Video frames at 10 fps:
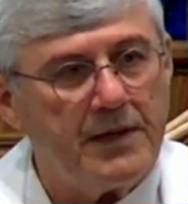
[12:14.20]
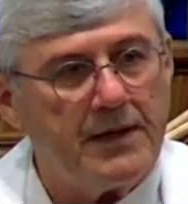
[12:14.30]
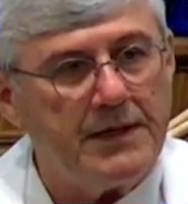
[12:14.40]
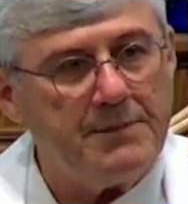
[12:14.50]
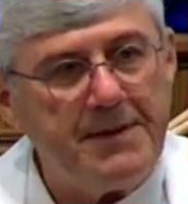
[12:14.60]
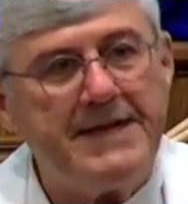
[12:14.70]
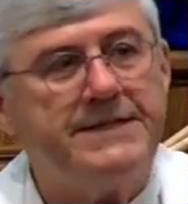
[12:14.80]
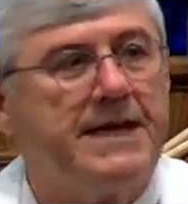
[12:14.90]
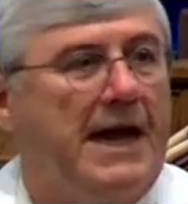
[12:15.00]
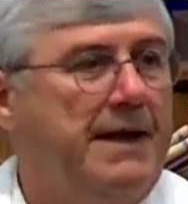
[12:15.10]
In the
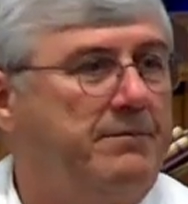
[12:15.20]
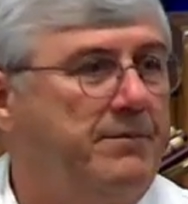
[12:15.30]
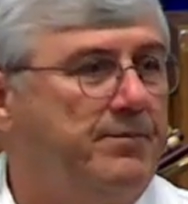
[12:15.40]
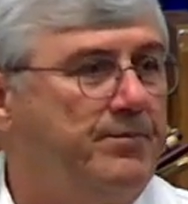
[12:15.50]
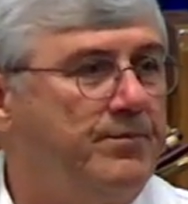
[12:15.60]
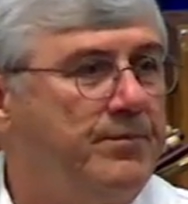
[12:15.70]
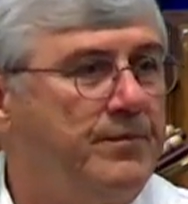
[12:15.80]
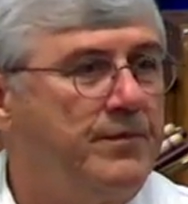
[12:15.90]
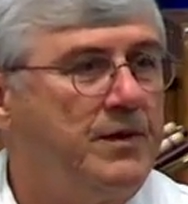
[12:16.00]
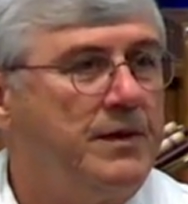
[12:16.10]
meantime,
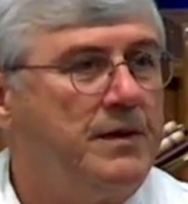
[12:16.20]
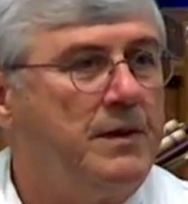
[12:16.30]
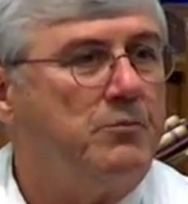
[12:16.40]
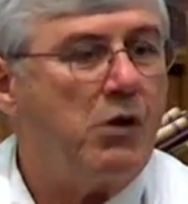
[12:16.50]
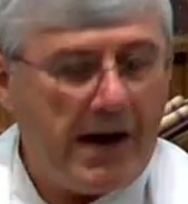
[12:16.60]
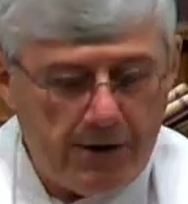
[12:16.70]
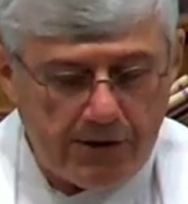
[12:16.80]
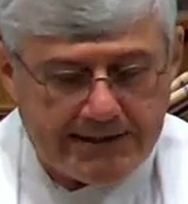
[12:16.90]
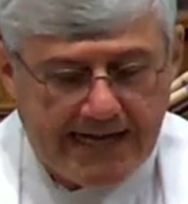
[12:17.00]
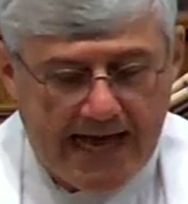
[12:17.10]

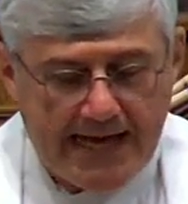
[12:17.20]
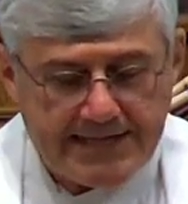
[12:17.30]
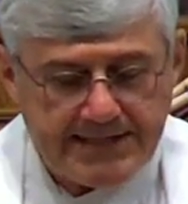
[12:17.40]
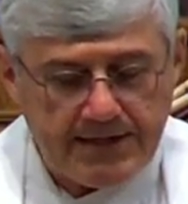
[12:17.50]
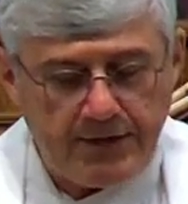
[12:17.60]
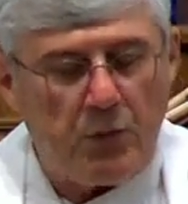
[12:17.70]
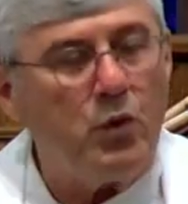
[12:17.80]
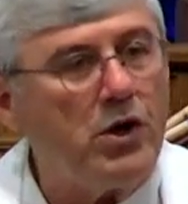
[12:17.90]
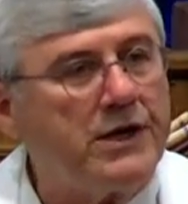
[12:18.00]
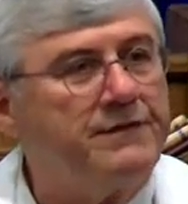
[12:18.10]
prioritize the
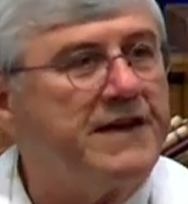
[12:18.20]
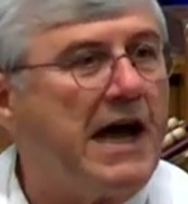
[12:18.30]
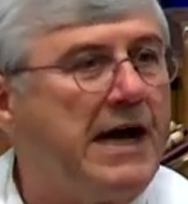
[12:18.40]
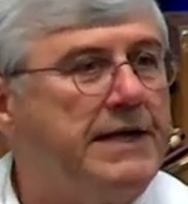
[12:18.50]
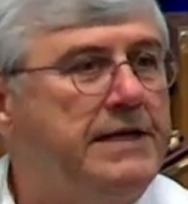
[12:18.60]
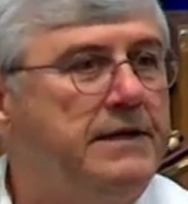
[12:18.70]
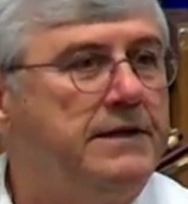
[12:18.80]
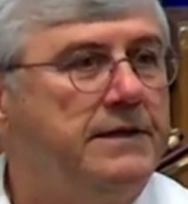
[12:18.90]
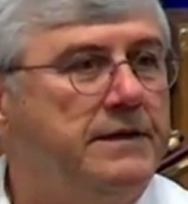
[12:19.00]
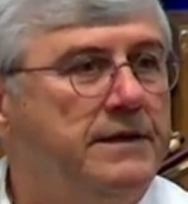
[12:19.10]
work of God,
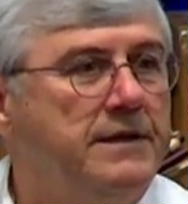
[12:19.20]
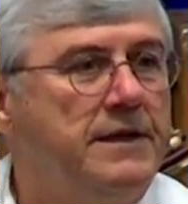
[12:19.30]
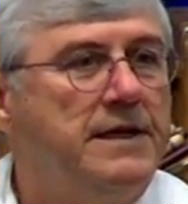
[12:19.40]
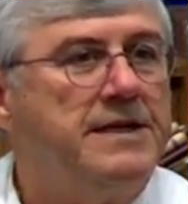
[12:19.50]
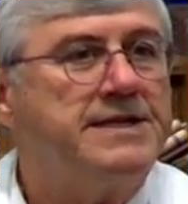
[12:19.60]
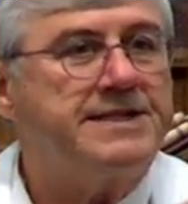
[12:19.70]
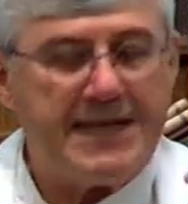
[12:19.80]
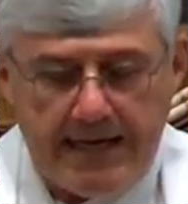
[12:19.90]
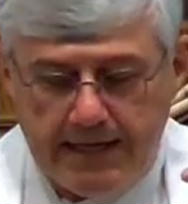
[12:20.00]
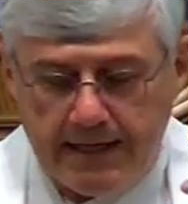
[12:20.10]

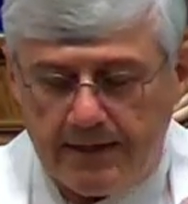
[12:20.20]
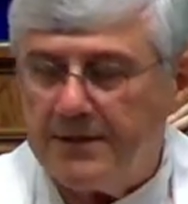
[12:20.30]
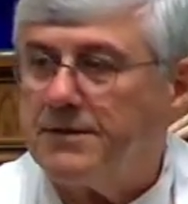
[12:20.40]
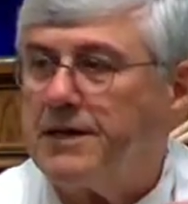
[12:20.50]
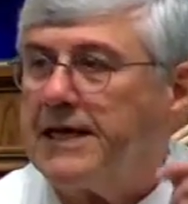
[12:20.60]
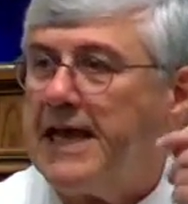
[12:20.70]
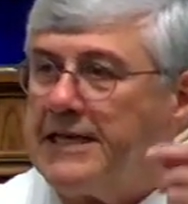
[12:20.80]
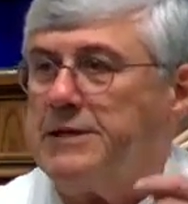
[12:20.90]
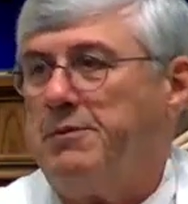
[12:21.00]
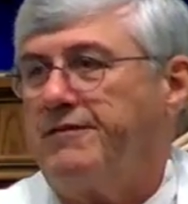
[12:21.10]
seek the
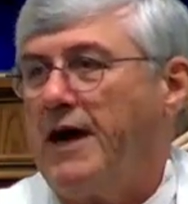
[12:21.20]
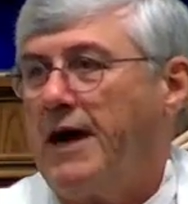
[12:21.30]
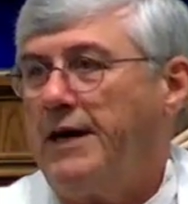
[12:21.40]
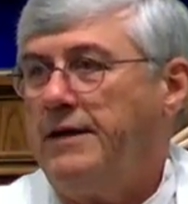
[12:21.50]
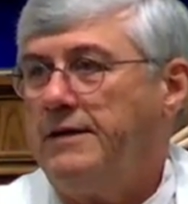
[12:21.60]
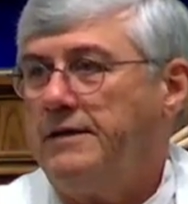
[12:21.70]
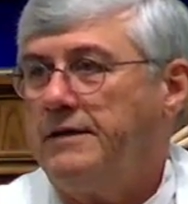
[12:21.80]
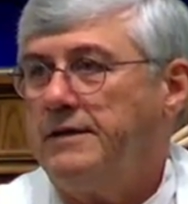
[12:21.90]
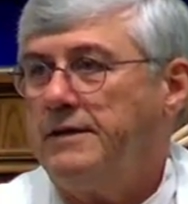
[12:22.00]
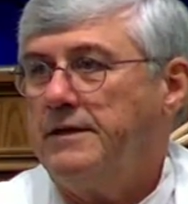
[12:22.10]
kingdom of God,
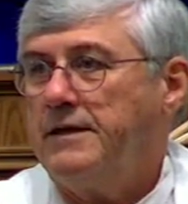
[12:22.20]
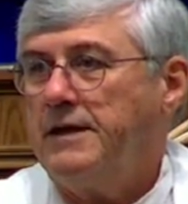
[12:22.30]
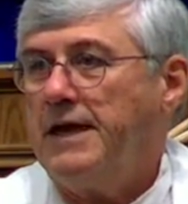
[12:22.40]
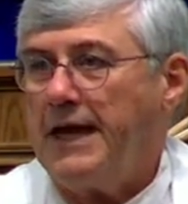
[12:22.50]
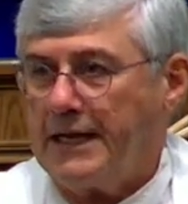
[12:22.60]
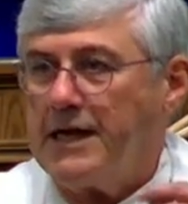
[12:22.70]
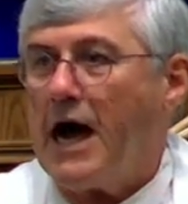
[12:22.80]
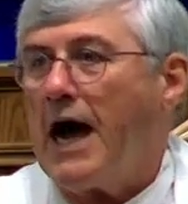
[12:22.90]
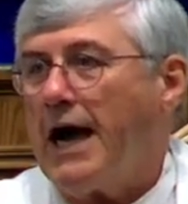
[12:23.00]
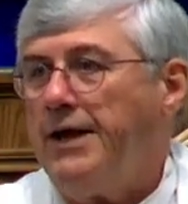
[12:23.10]
and
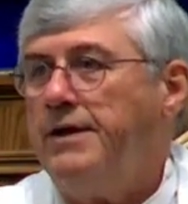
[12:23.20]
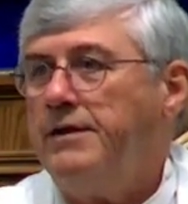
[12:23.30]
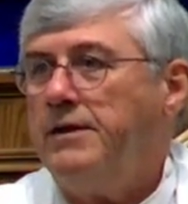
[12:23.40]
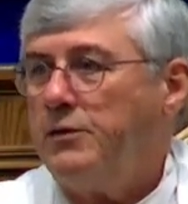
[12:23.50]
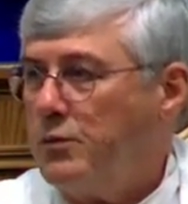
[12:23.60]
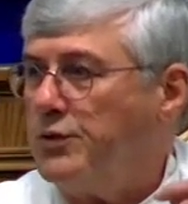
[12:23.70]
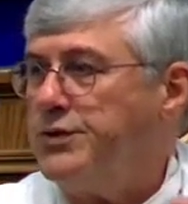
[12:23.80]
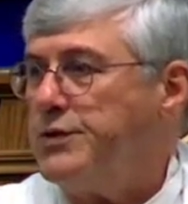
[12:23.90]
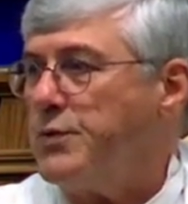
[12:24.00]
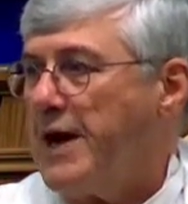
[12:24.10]
God will
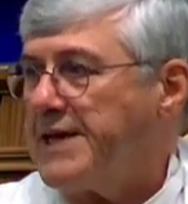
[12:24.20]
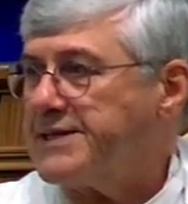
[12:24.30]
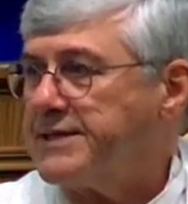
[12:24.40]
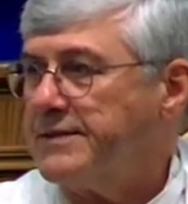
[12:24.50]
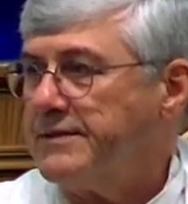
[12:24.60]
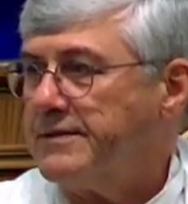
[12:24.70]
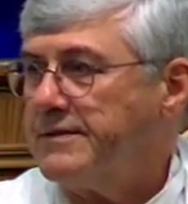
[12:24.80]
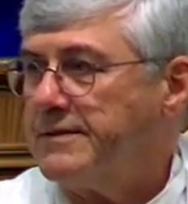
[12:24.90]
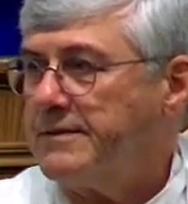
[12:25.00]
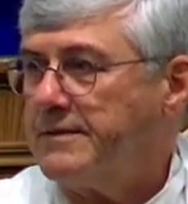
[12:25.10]
do the rest.
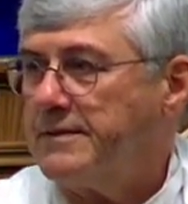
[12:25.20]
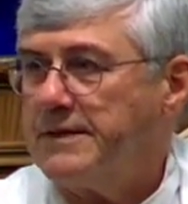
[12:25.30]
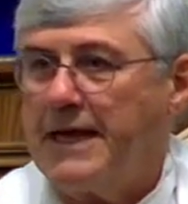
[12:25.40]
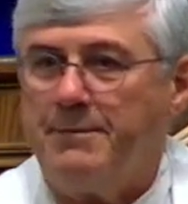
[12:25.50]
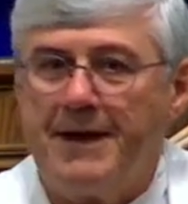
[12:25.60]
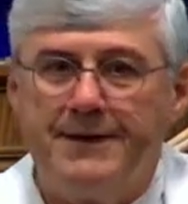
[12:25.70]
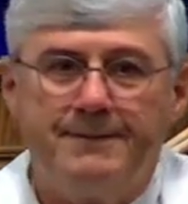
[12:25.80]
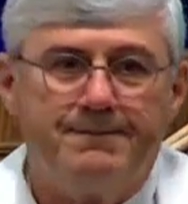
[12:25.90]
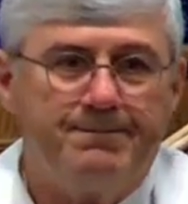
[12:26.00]
Amen.